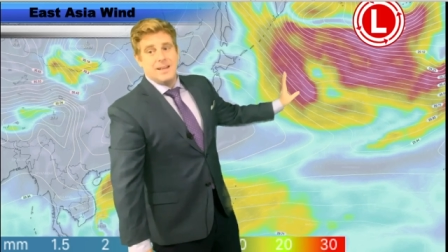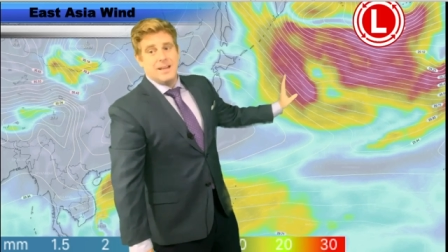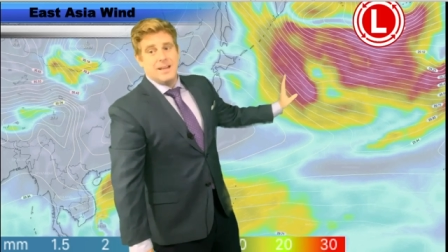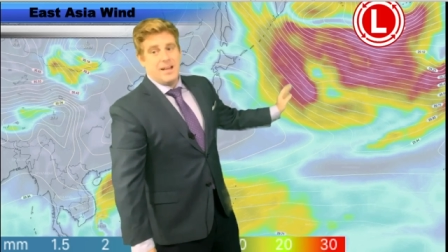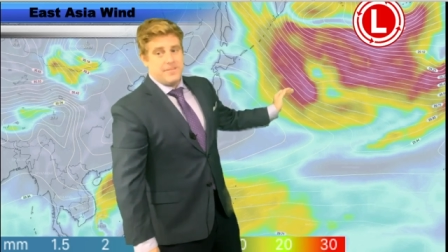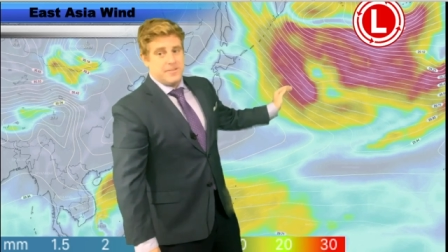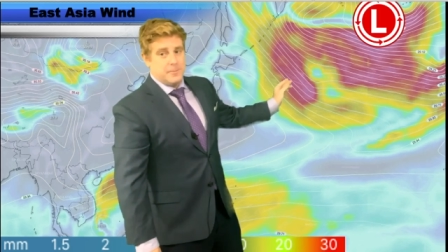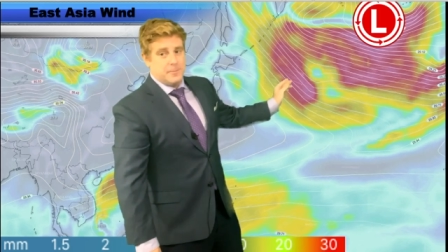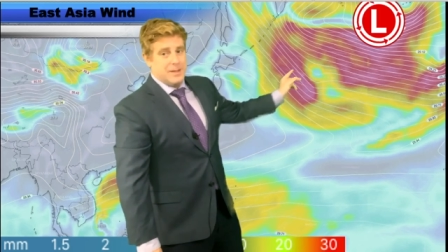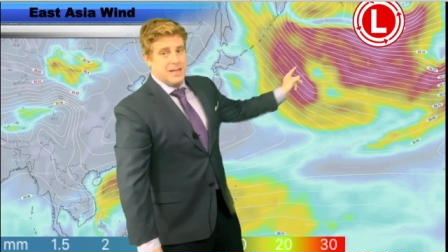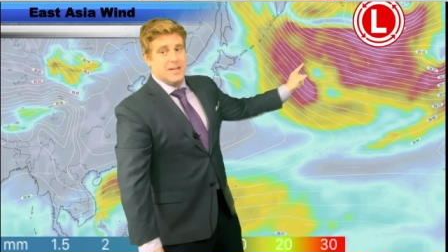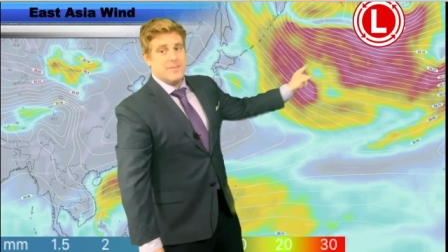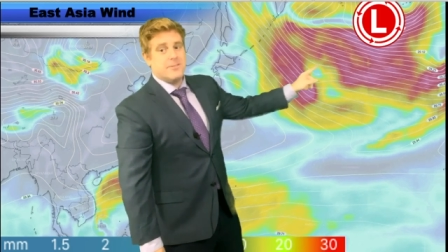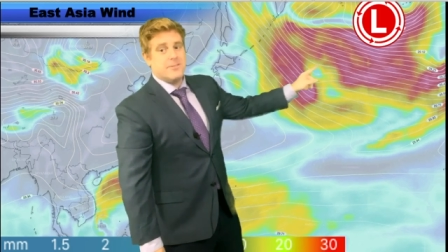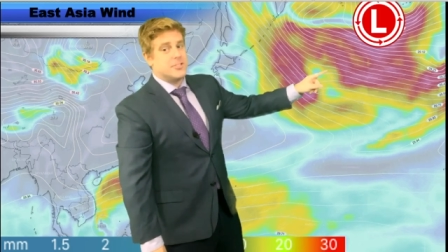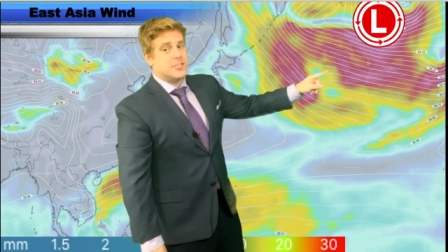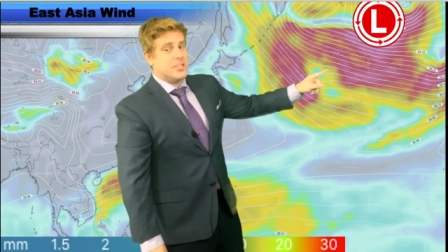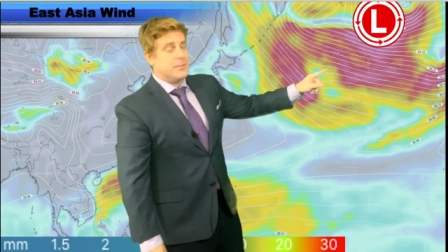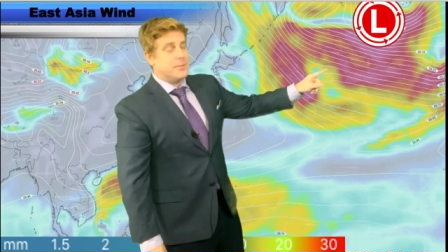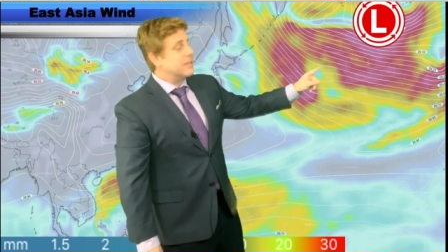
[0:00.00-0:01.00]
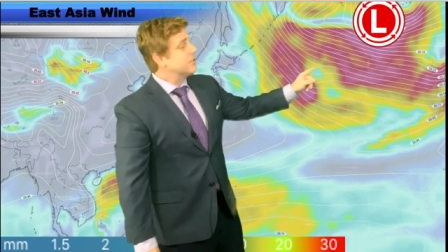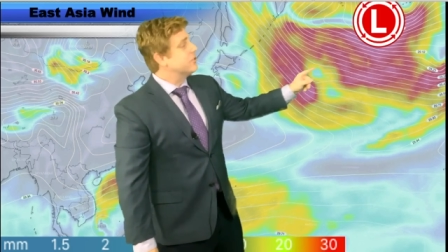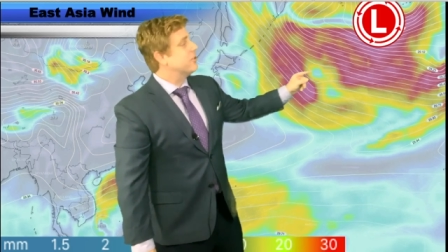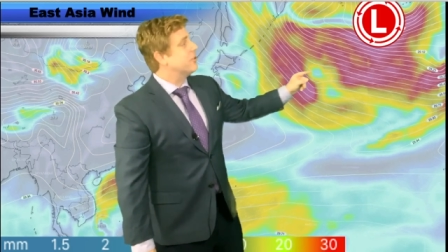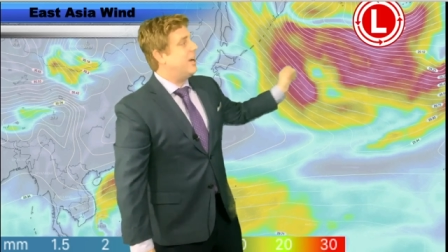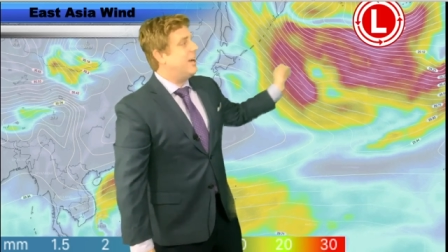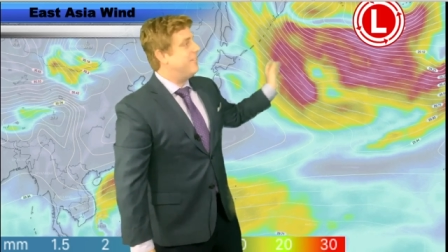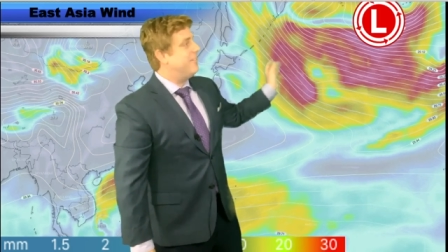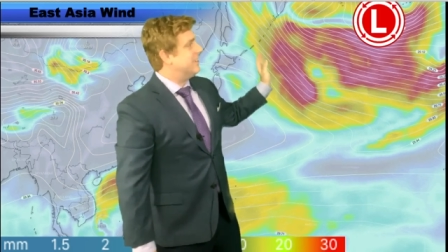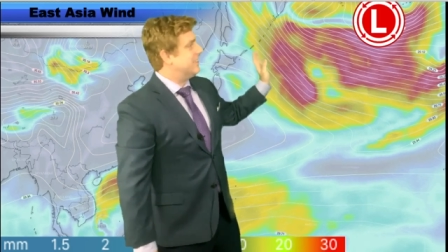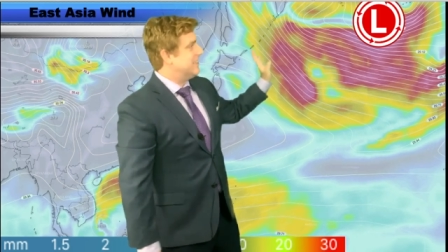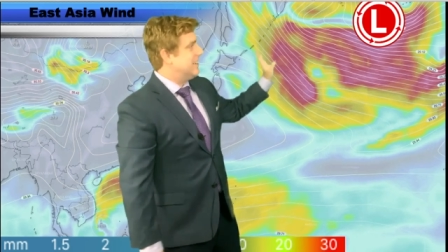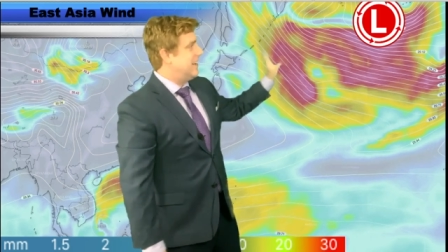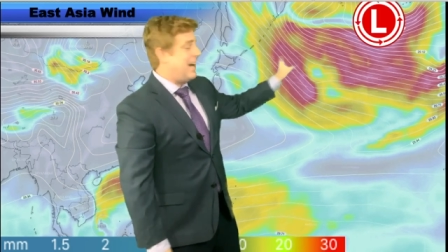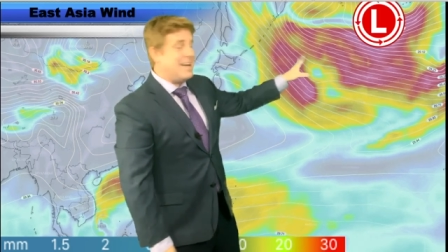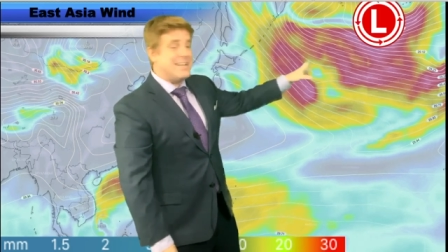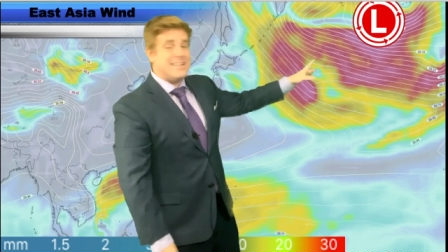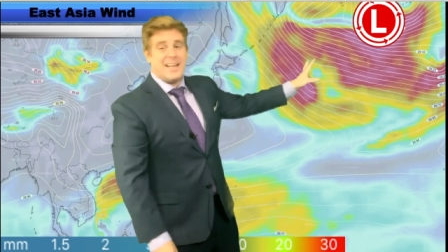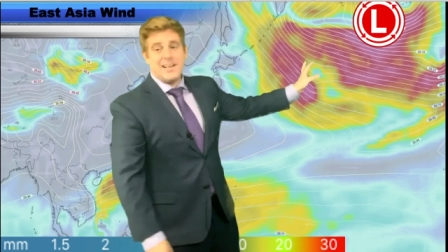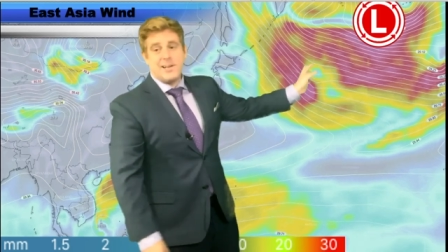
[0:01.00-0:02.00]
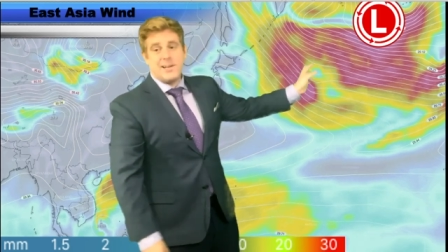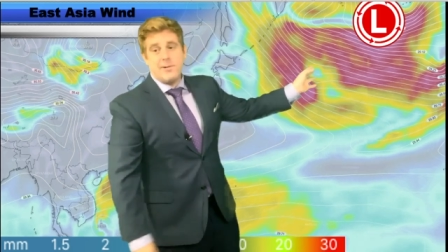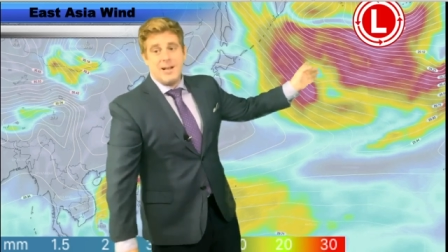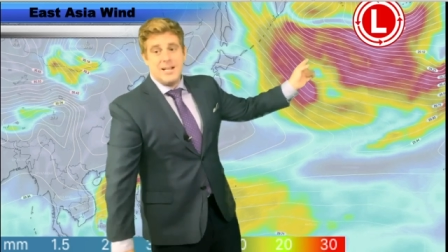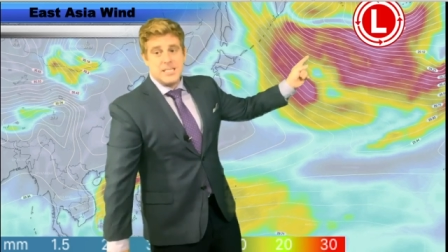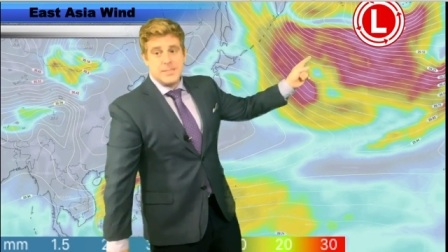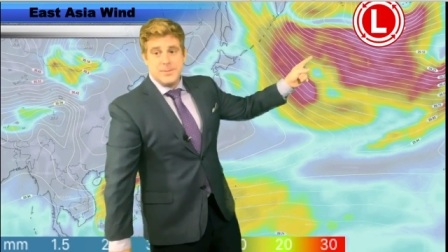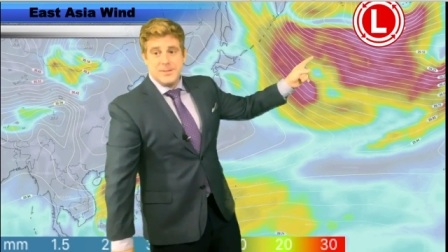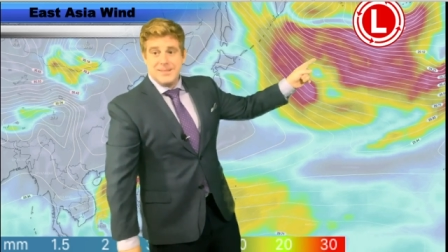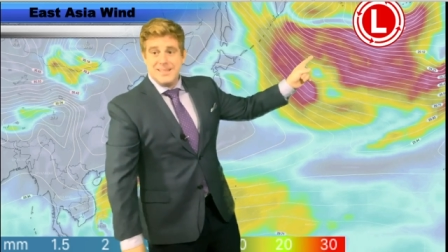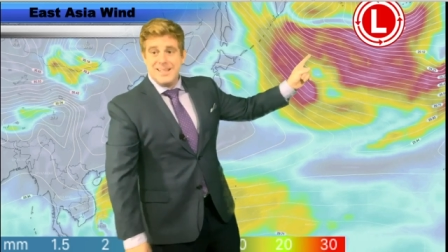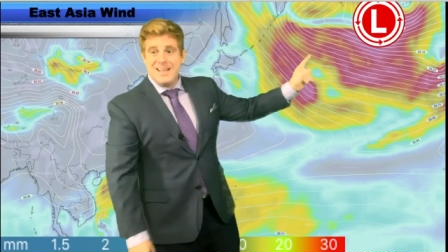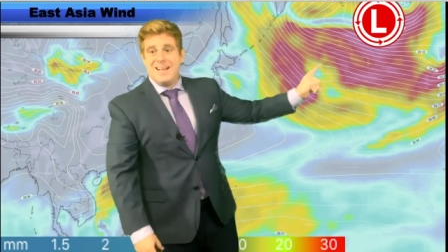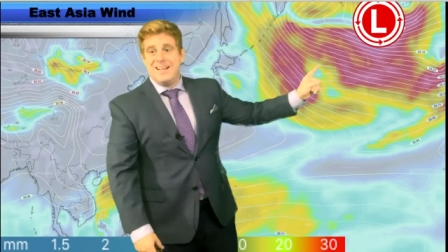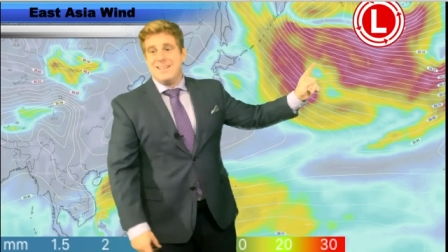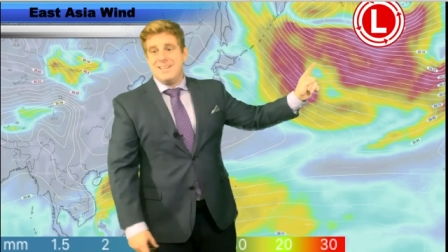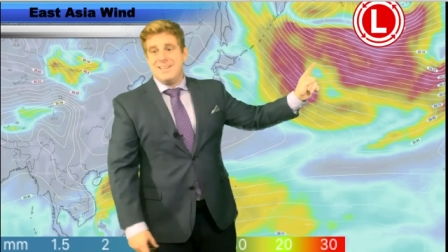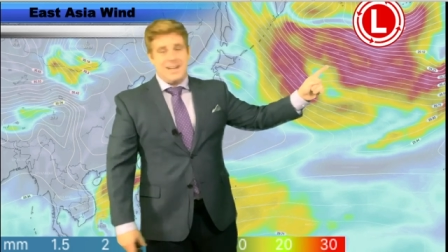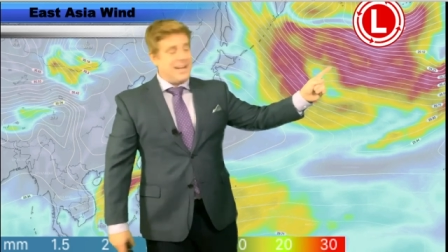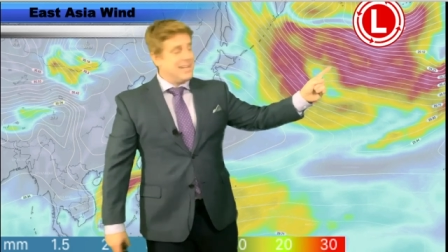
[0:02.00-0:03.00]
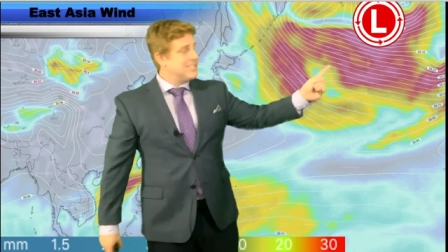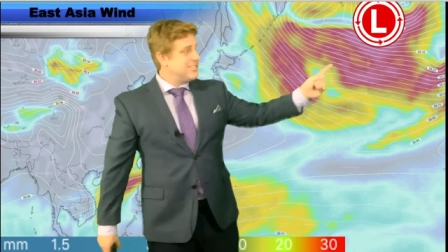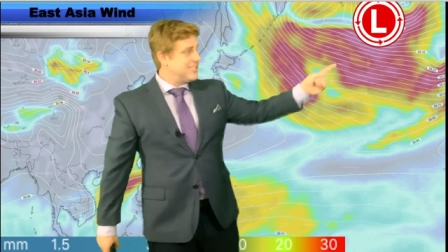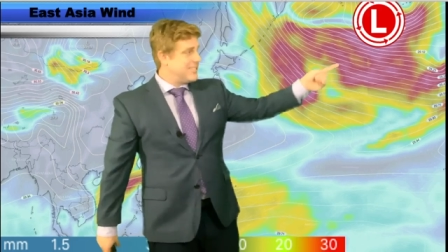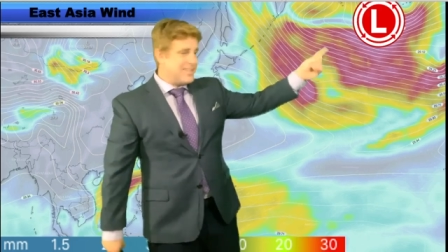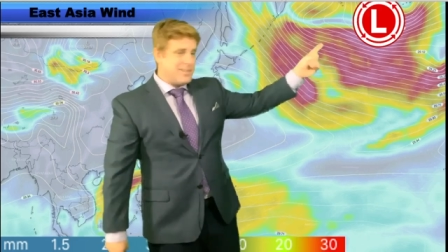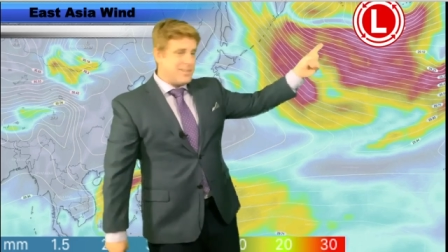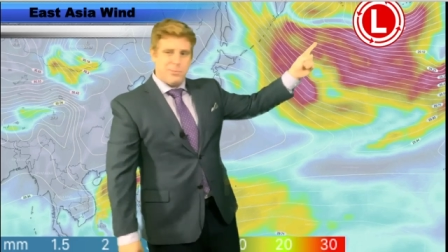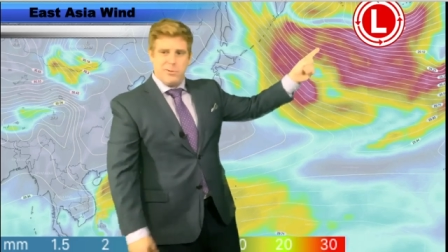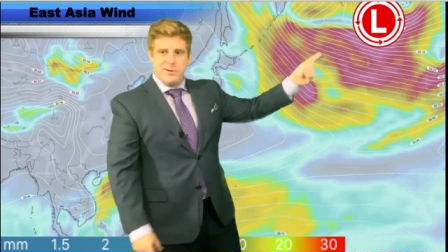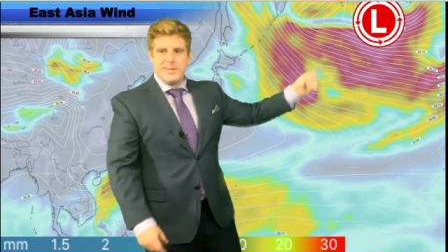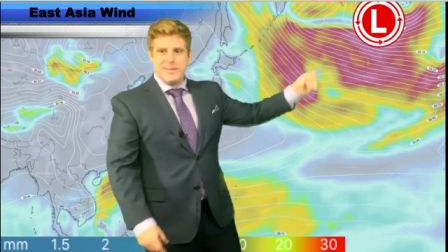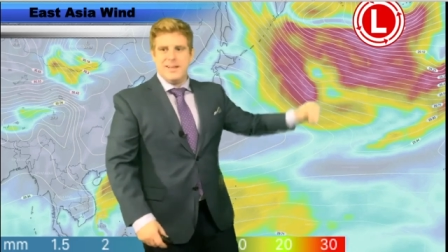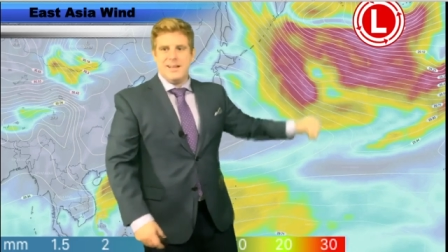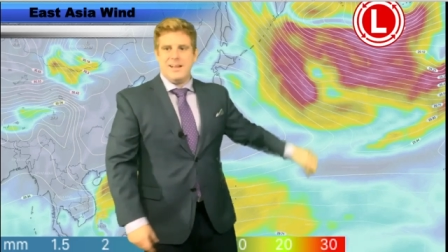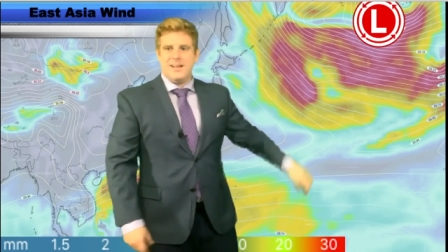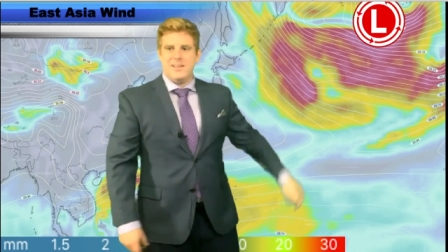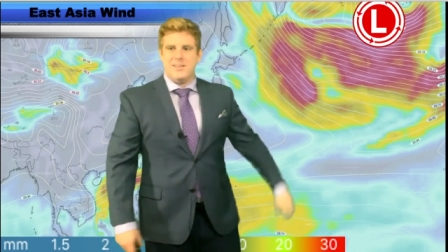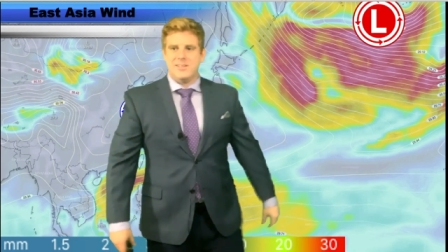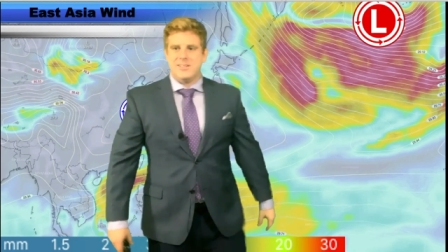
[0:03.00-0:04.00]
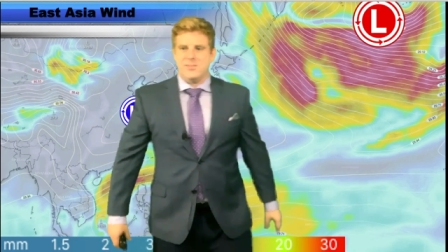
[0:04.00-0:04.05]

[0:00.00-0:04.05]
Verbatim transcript: I feel bad for shipping traffic. I digress, but that, I just had to point that out. Look at